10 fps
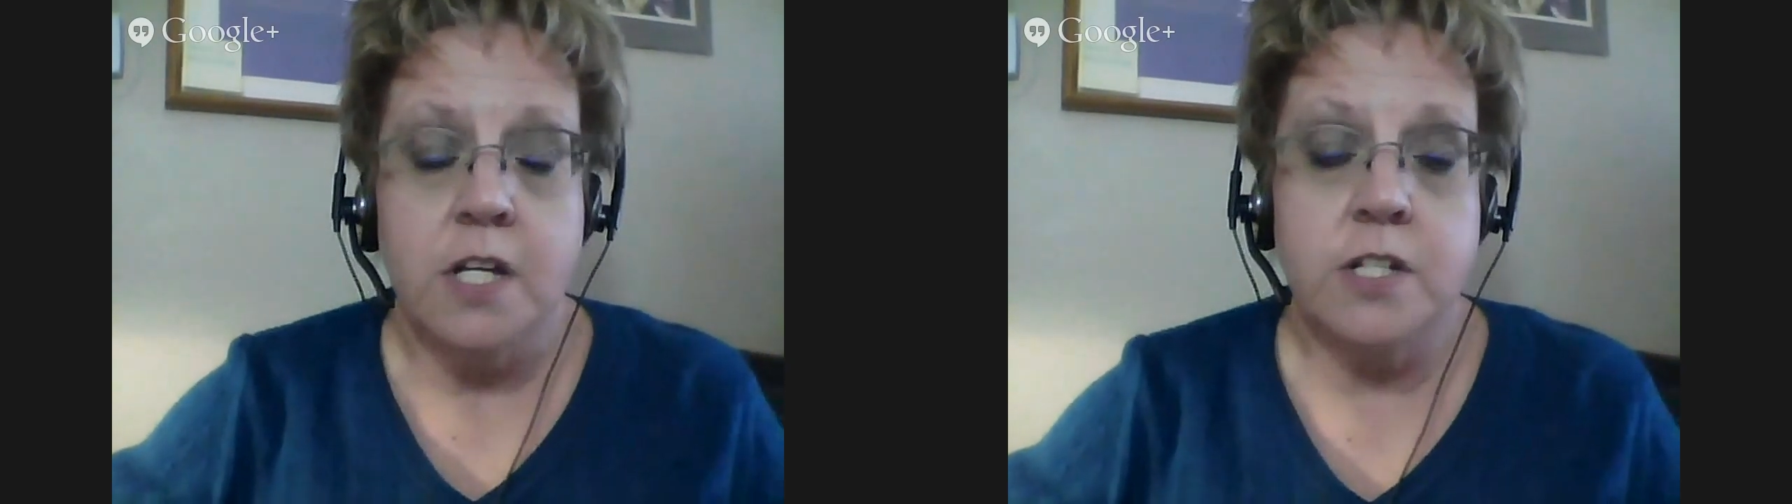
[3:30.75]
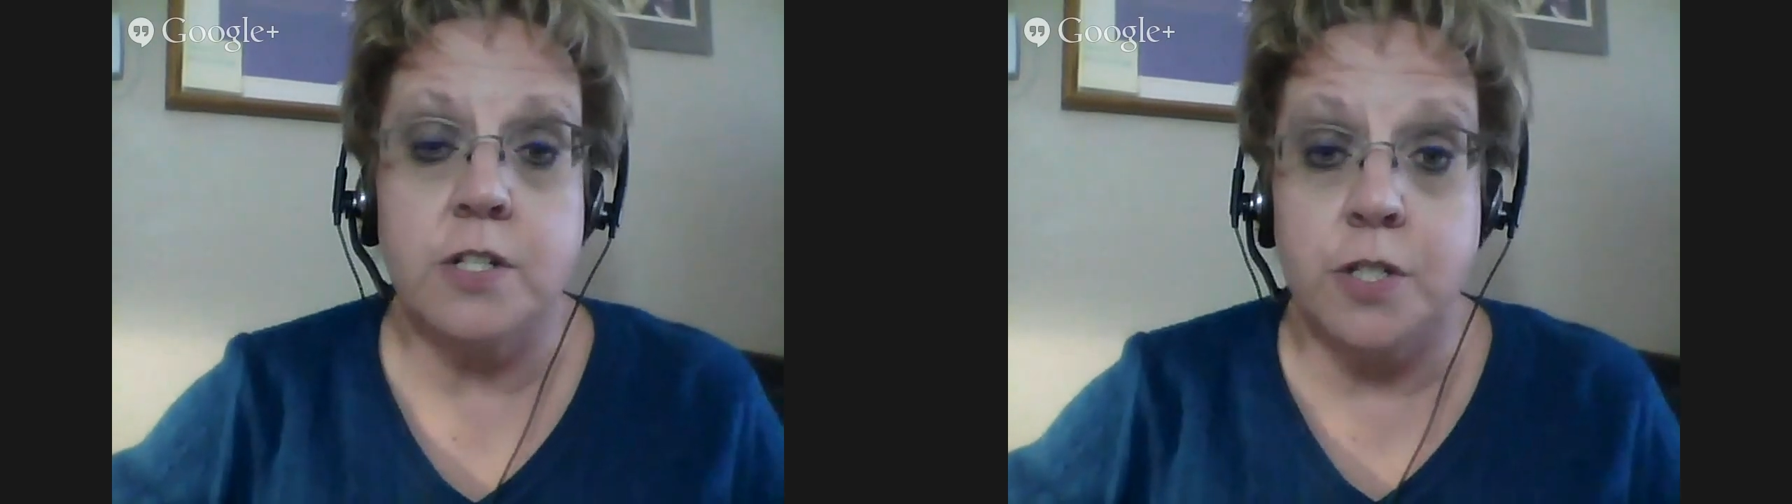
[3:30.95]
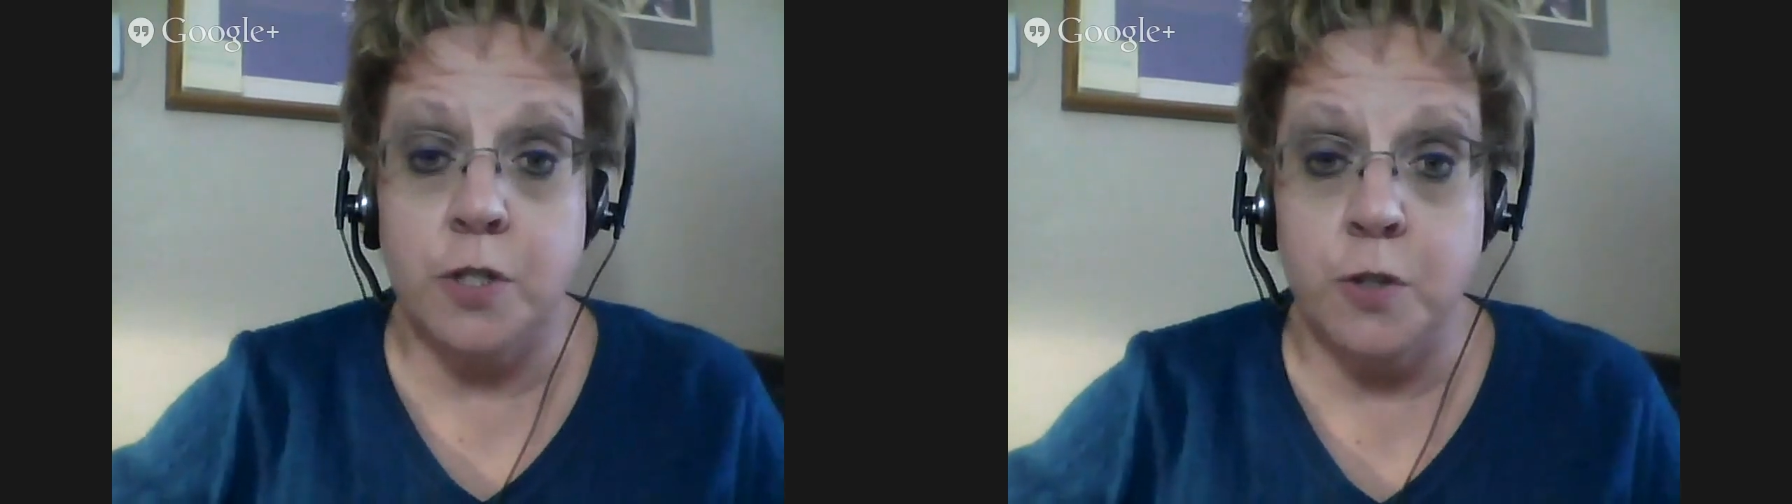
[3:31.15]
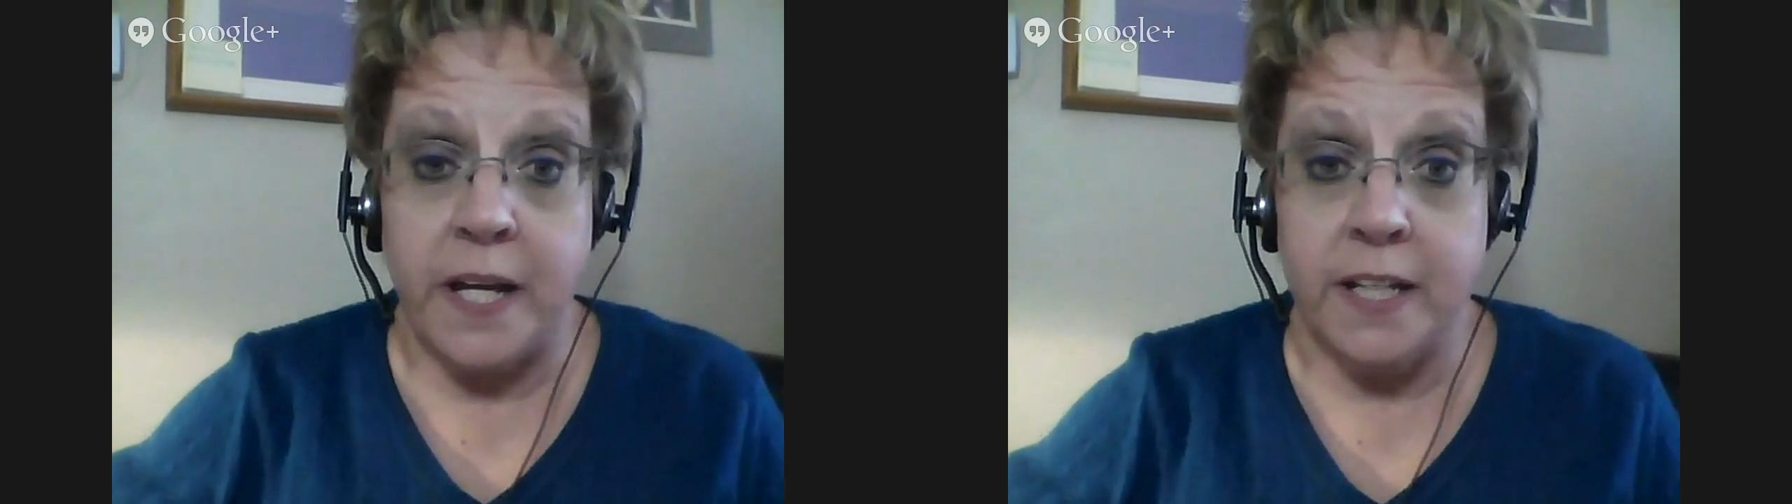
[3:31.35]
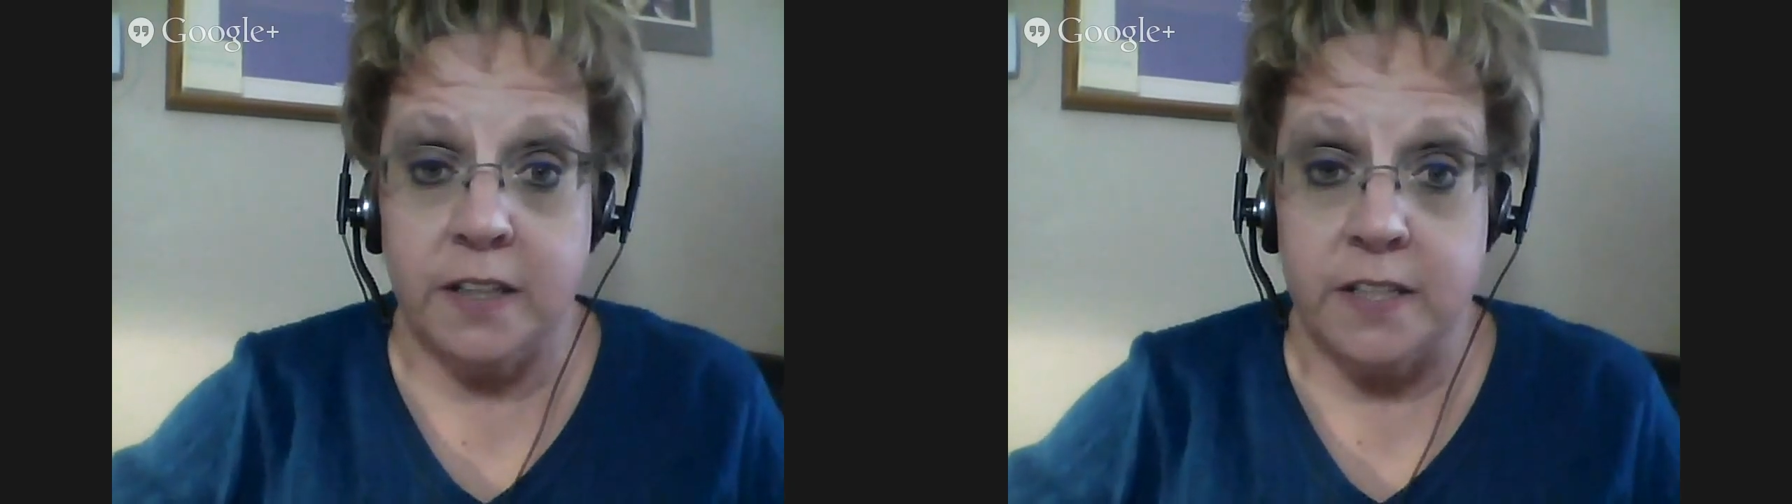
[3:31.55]
to do
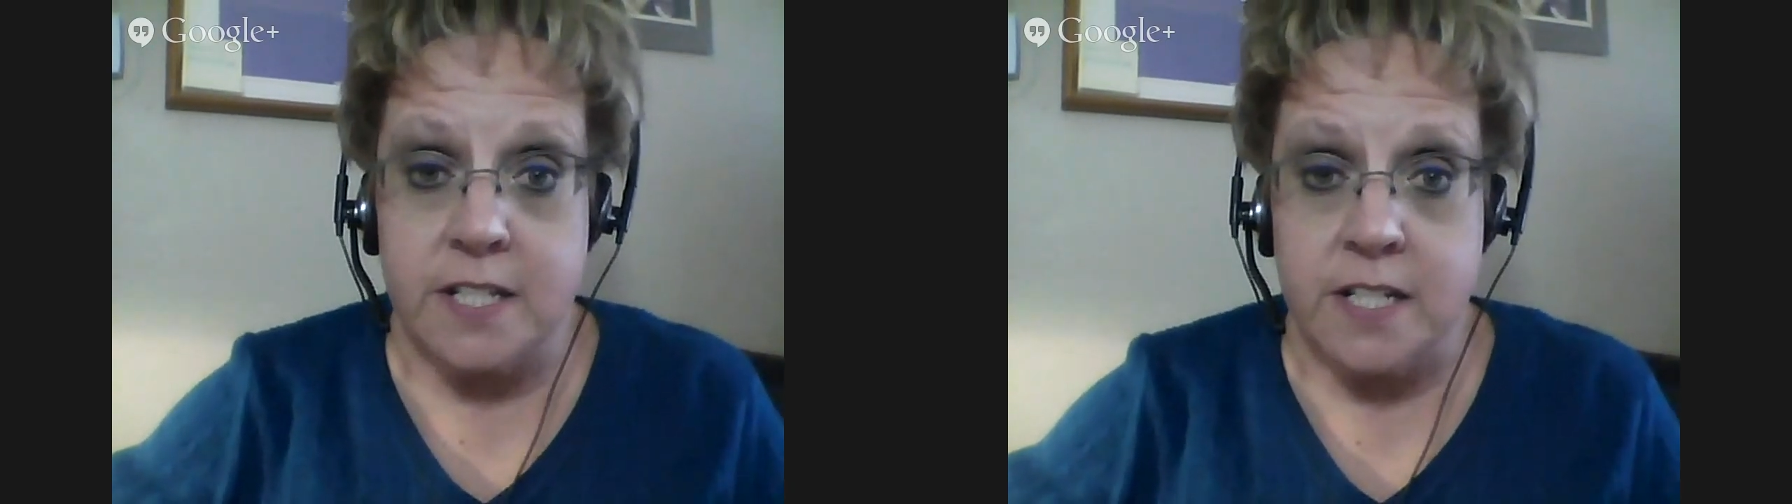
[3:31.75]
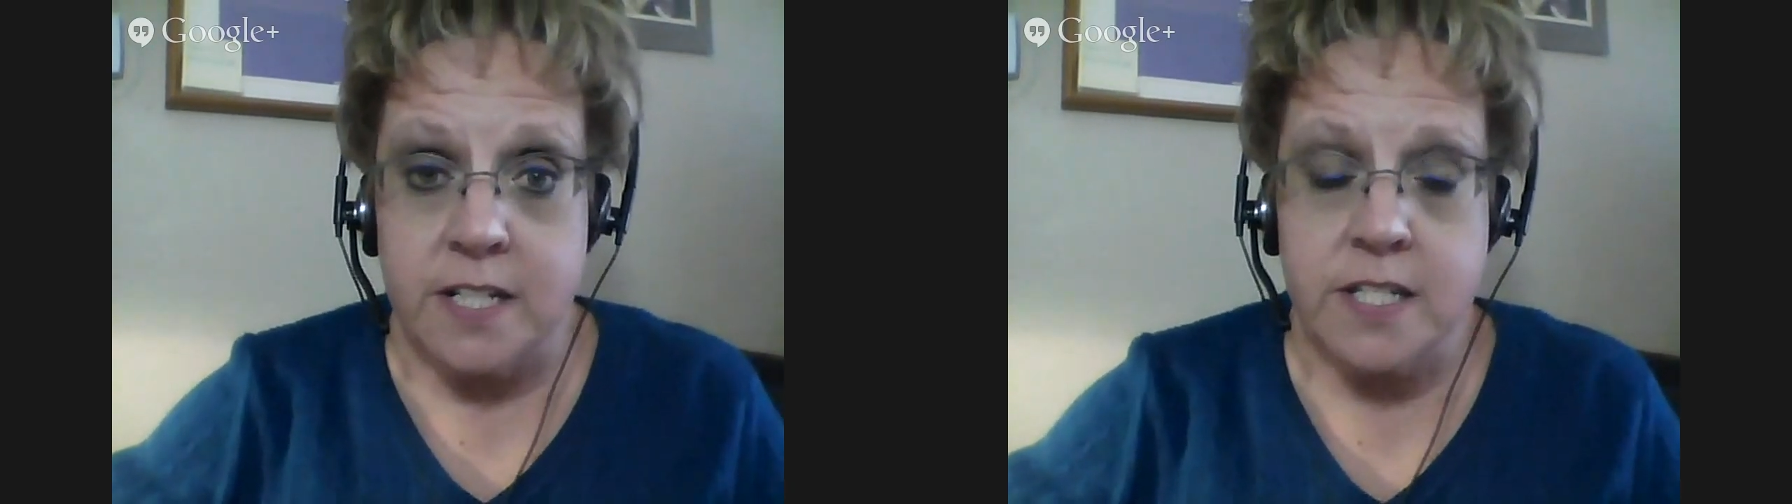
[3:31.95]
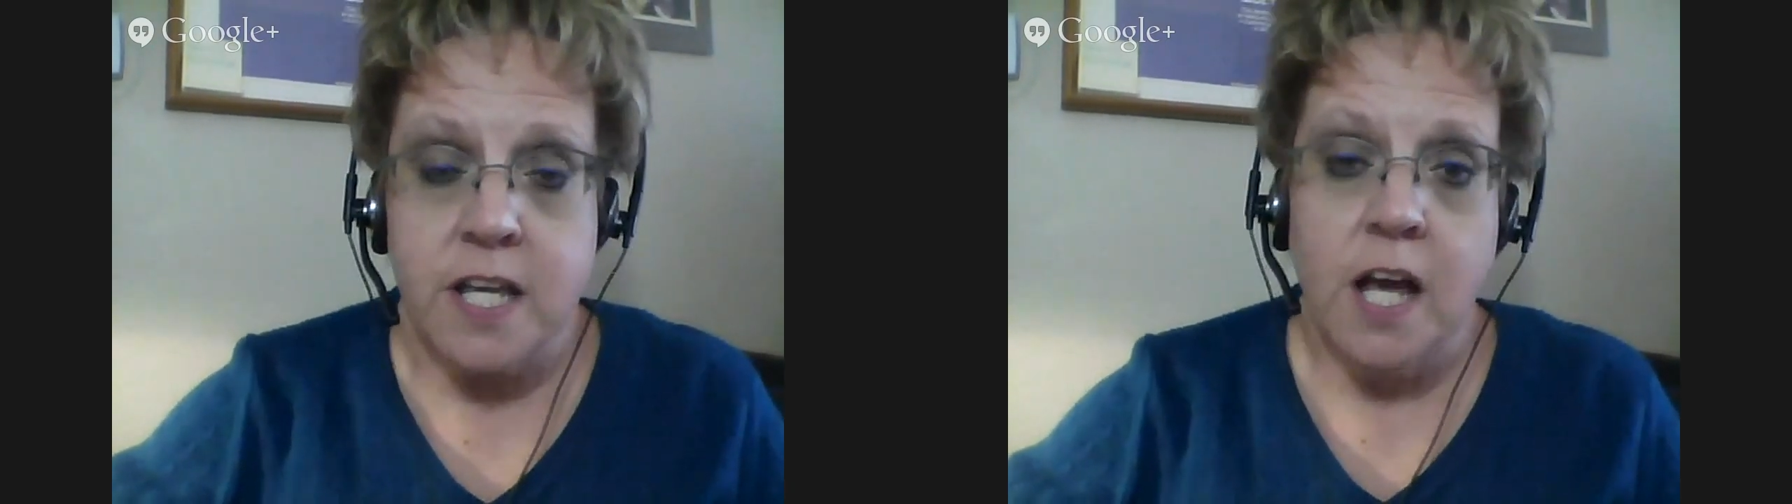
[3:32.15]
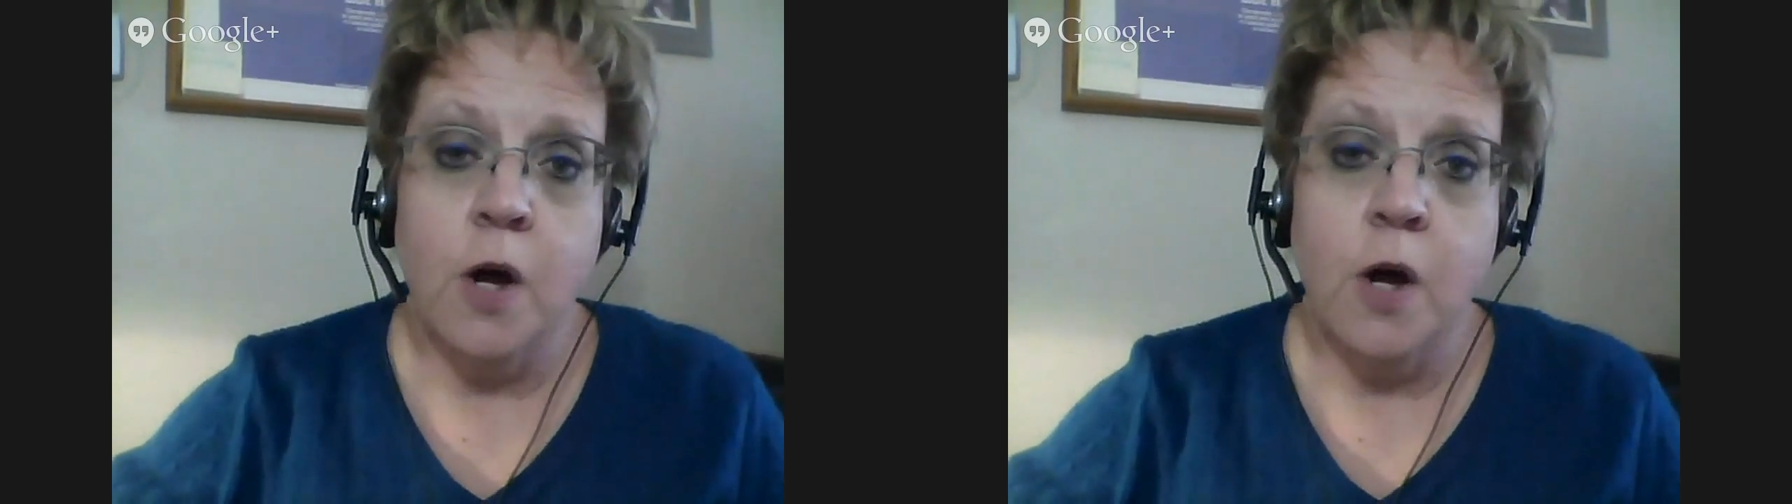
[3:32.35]
paid listings.